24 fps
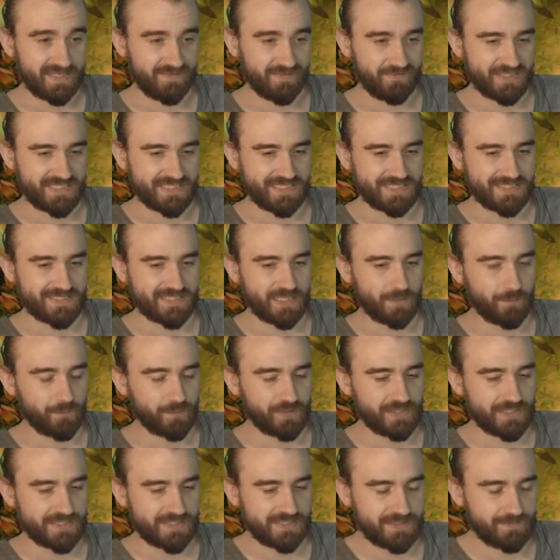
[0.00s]
He sits up
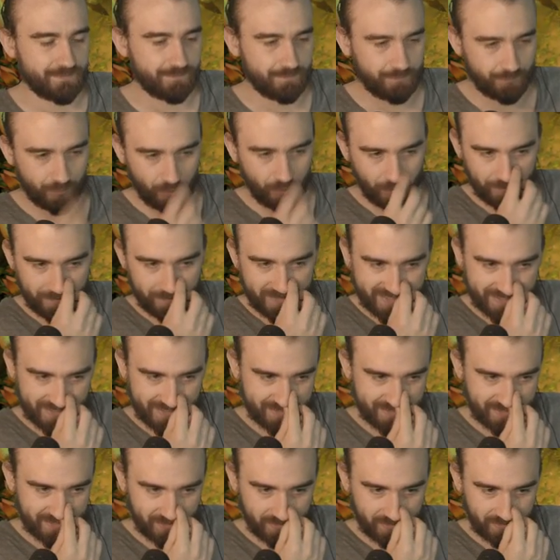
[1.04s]
with this. It probably means he
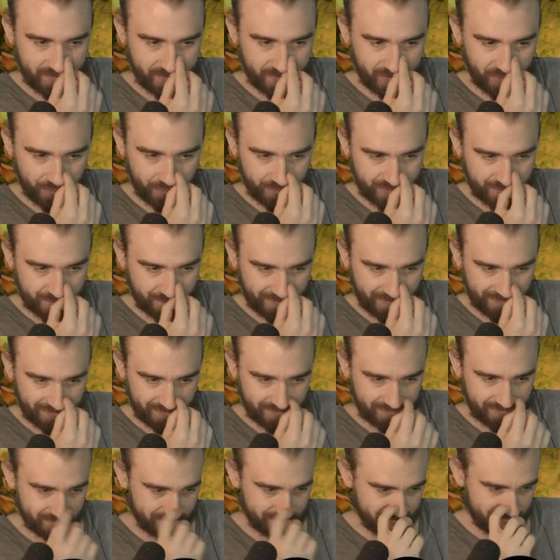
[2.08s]
has Canuters, but
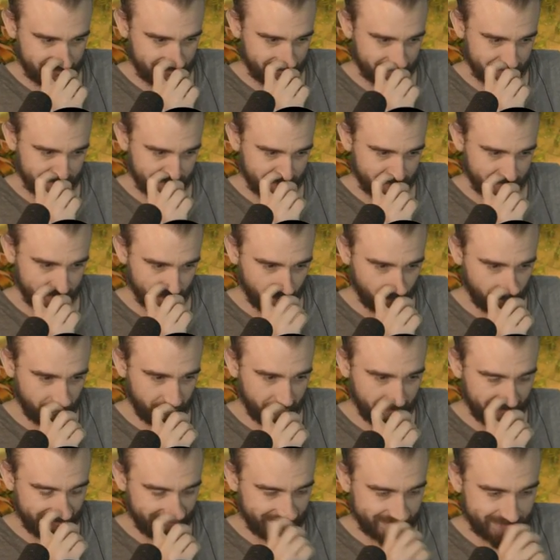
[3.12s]
would be
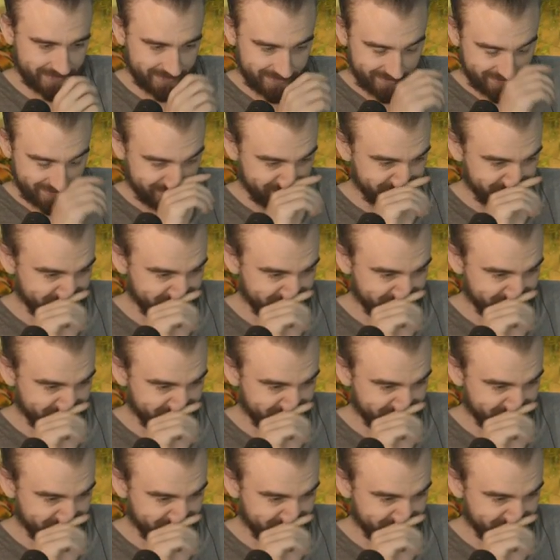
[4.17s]
my guess.